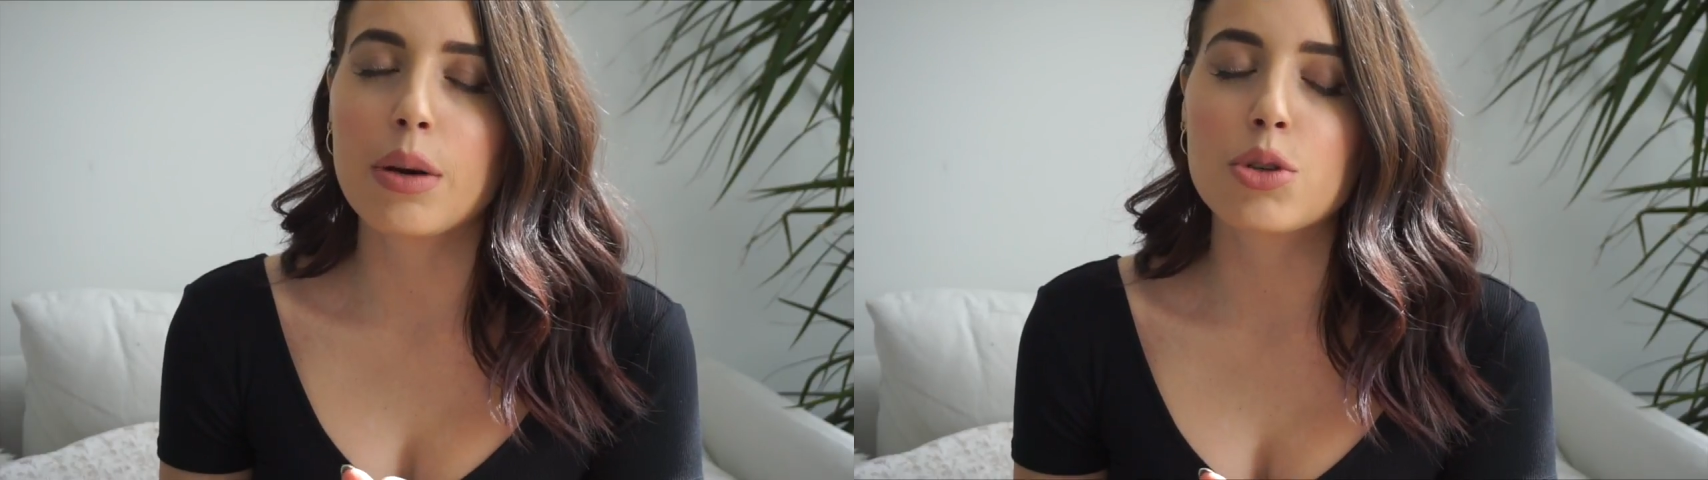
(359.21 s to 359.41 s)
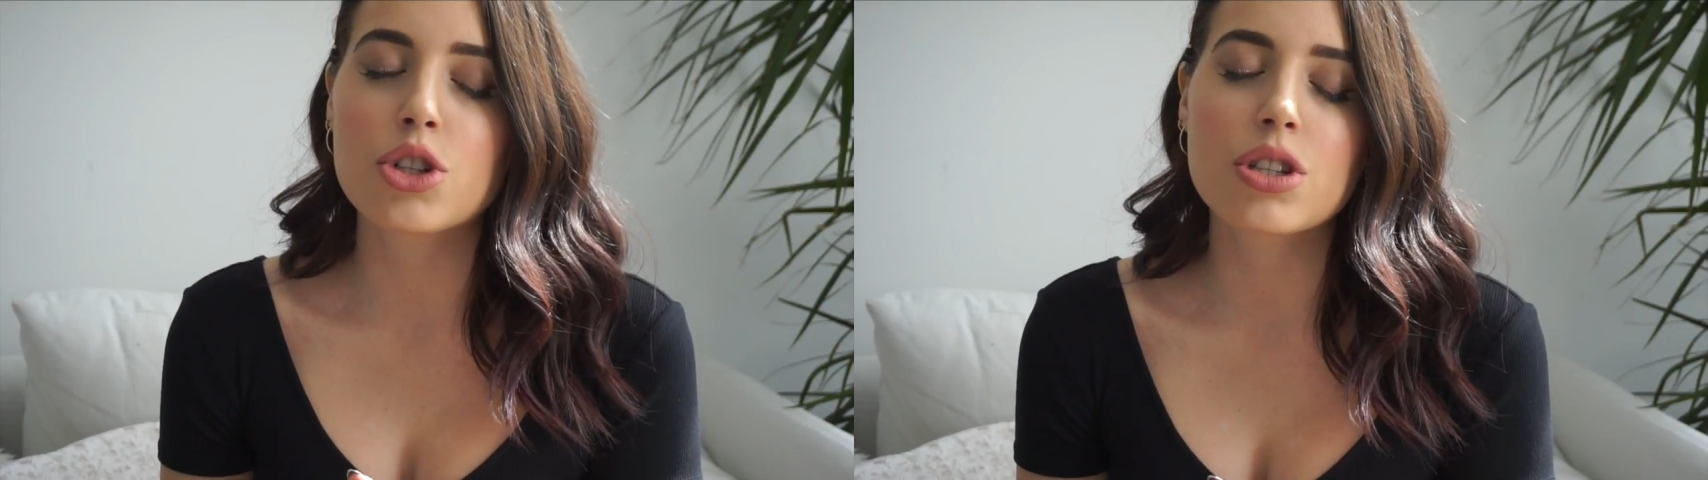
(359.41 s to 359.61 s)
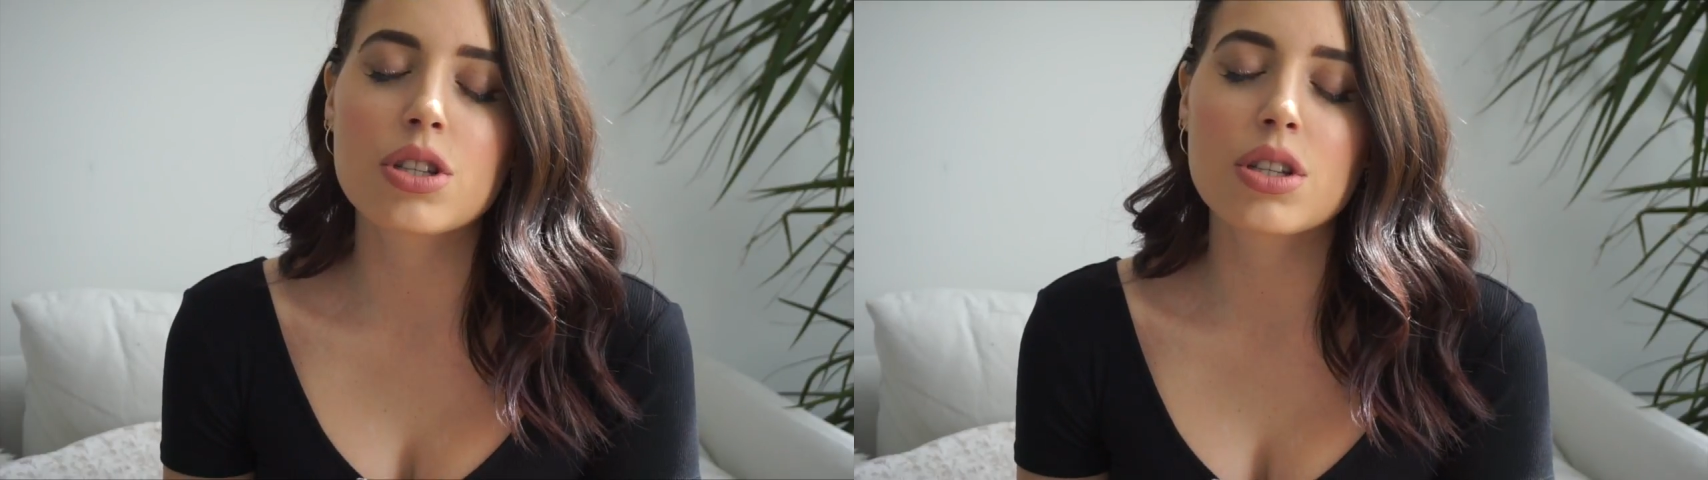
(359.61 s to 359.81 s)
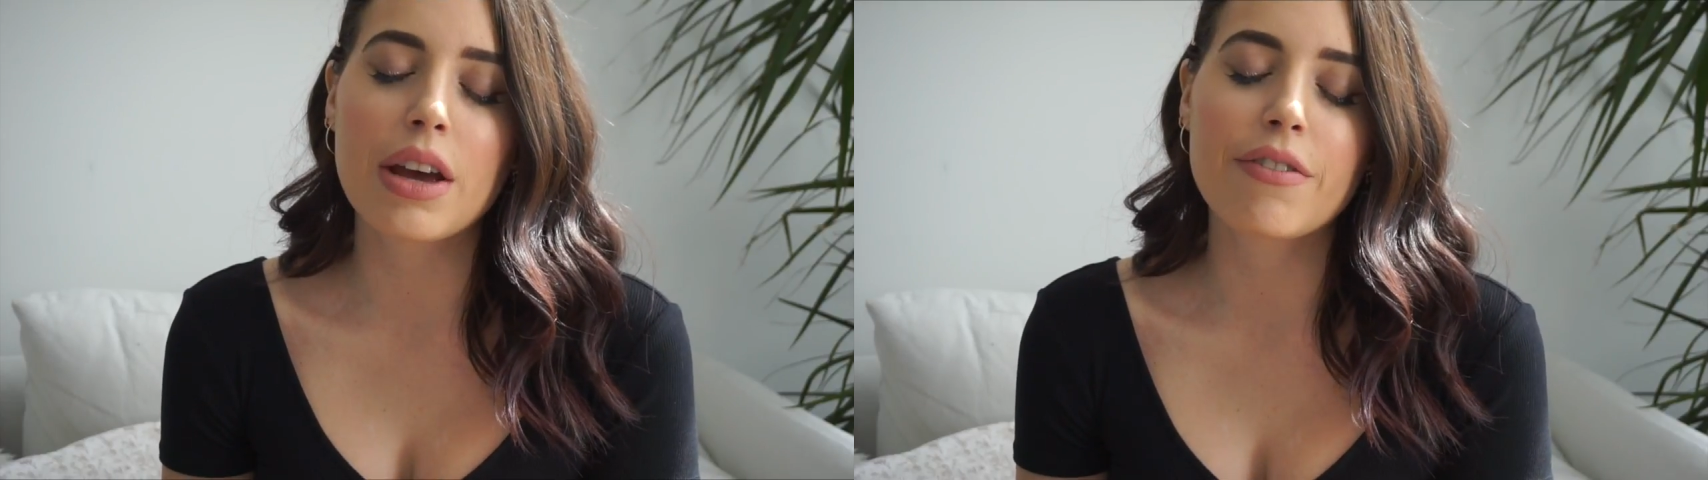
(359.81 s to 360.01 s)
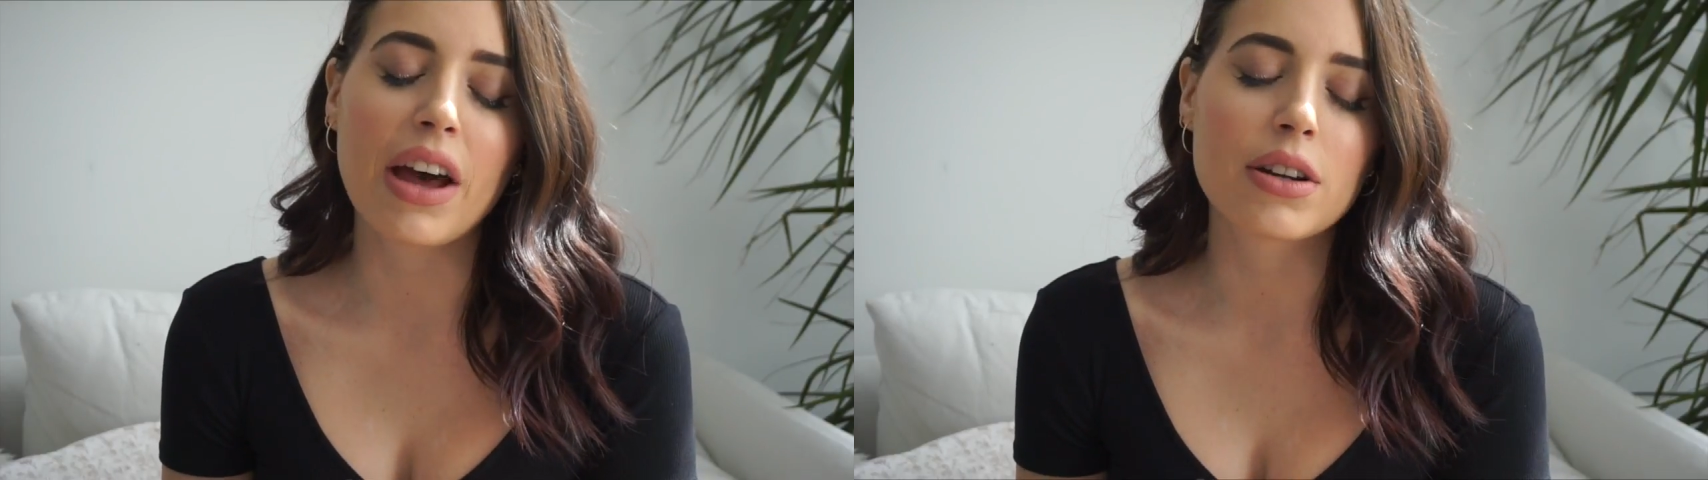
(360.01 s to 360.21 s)

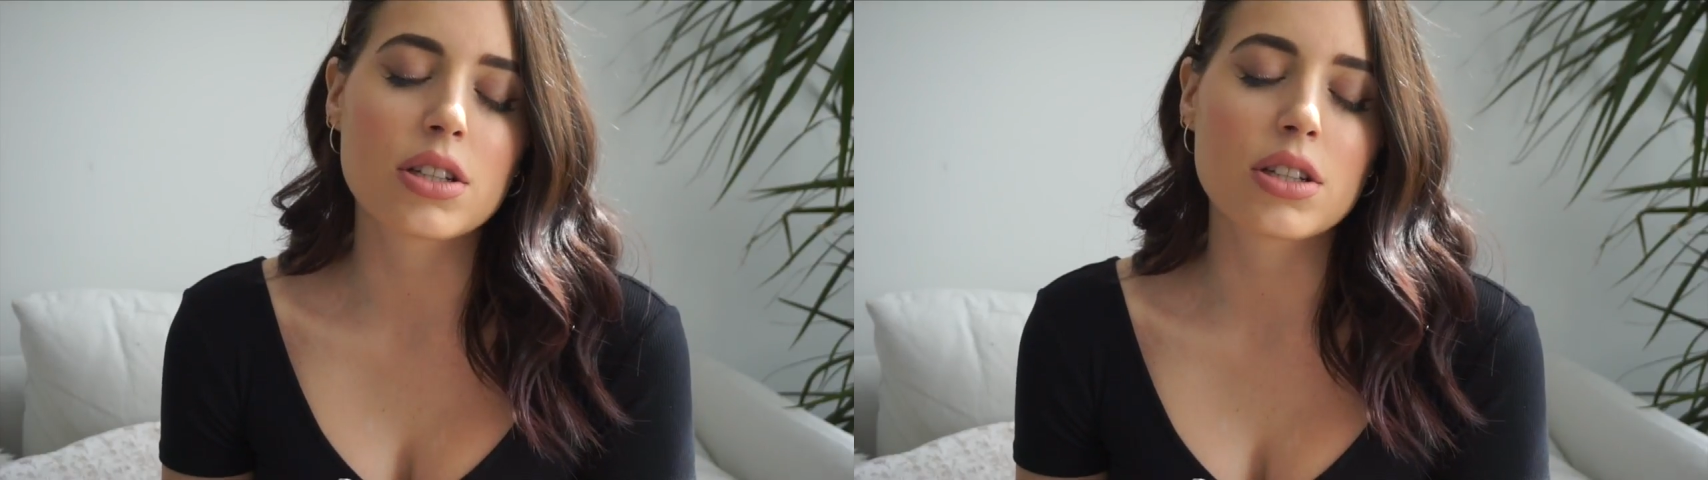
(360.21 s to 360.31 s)
I found